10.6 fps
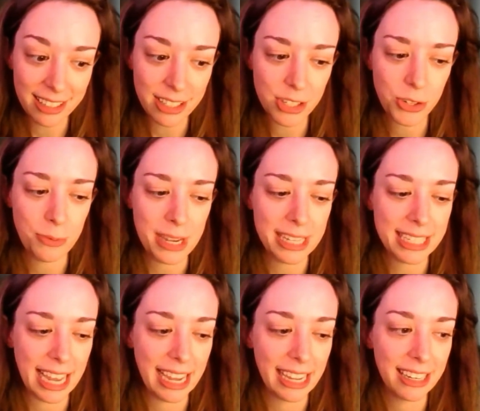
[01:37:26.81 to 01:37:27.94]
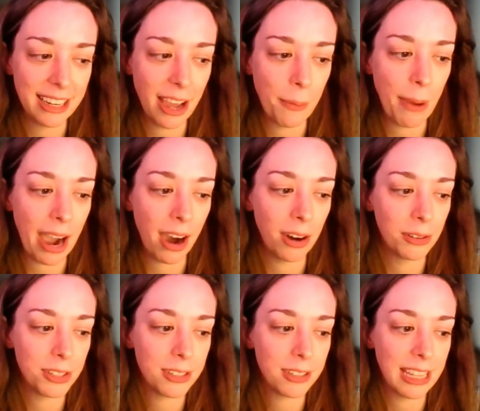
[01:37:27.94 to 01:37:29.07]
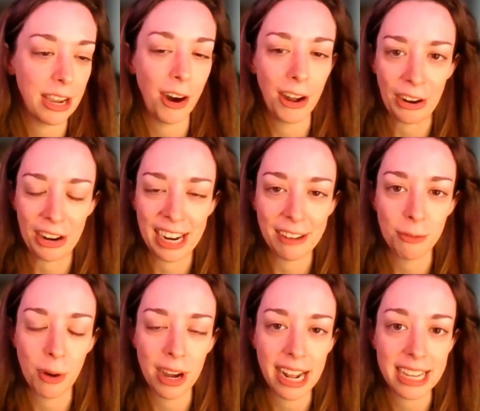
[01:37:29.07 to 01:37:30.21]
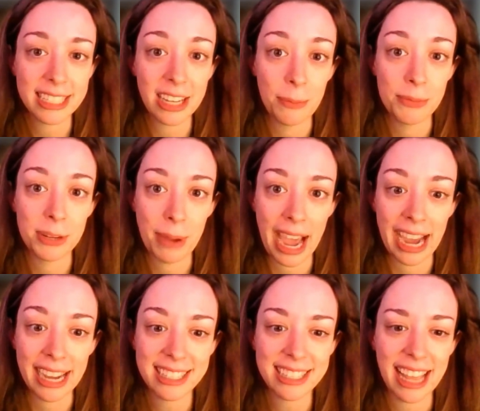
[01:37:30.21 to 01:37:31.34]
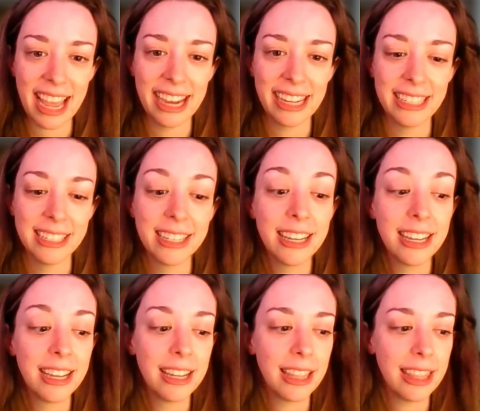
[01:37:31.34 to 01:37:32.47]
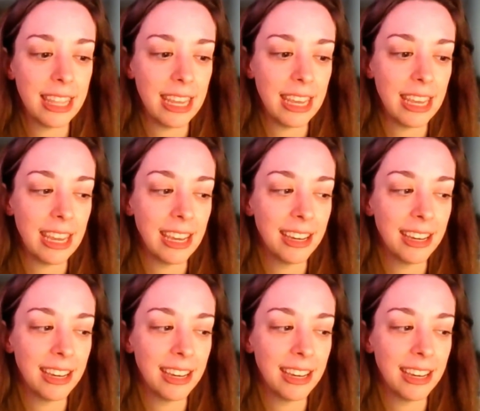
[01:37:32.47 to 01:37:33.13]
to be said about the honoring of what has come to pass and the